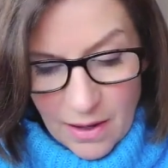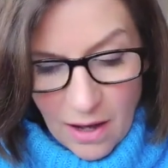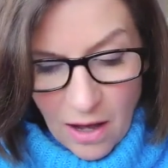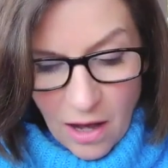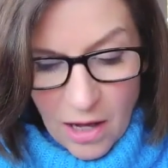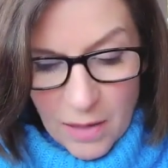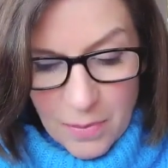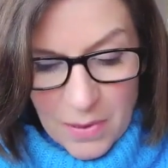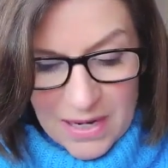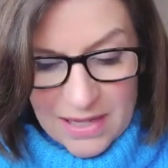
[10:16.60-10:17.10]

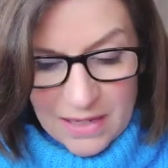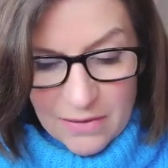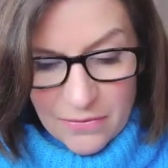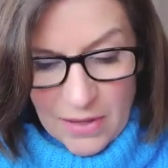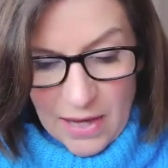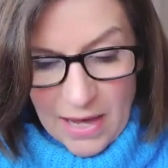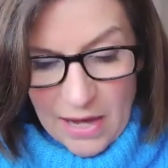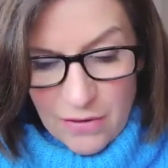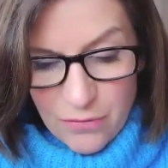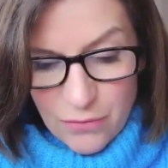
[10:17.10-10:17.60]
I believe
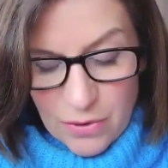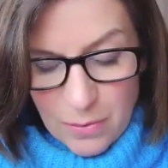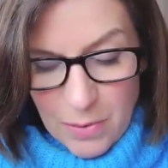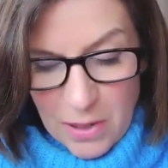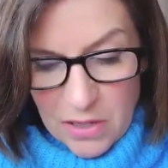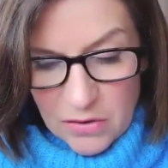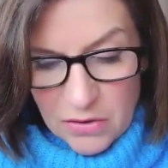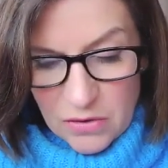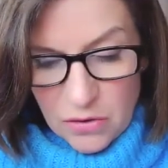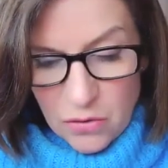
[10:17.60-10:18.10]
that every
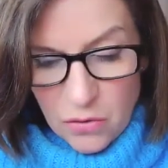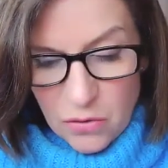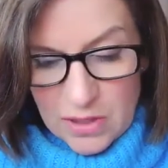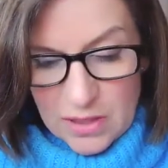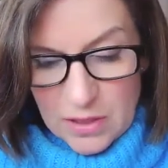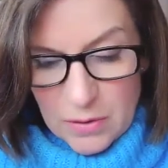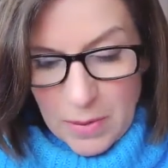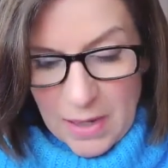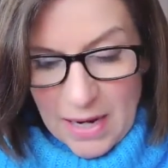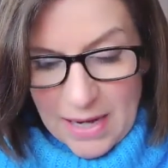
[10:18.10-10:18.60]
person on
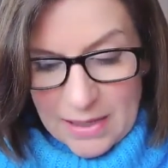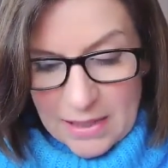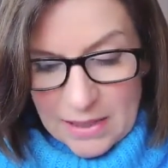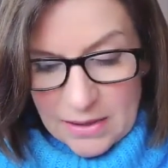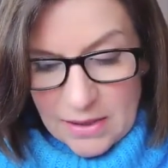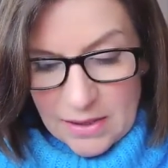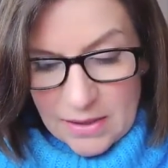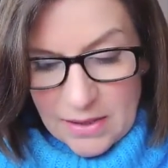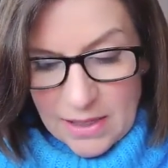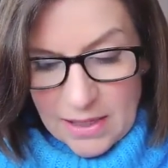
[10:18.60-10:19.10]
this
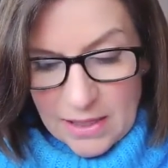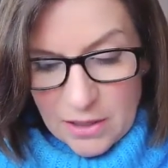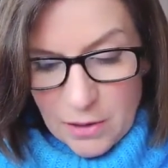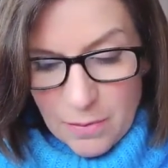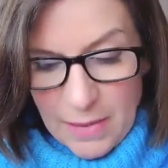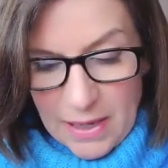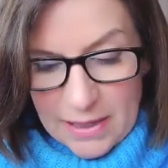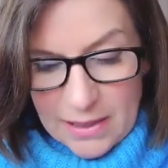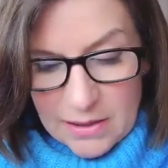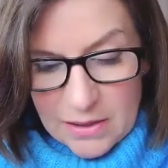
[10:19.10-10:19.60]
planet is here to
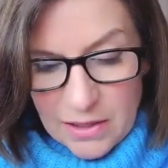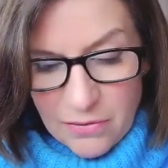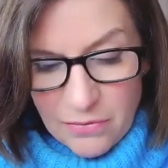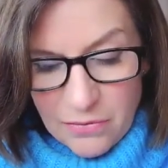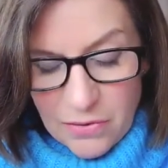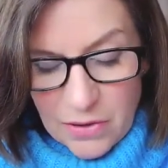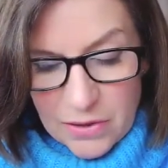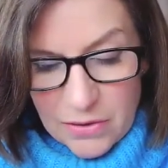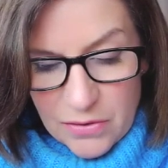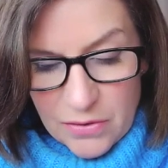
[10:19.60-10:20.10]
make a
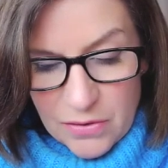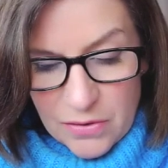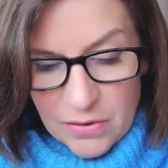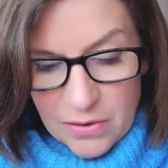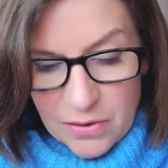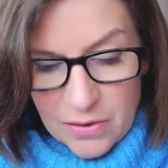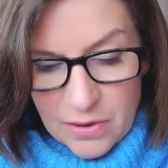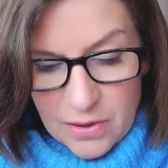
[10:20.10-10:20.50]
difference.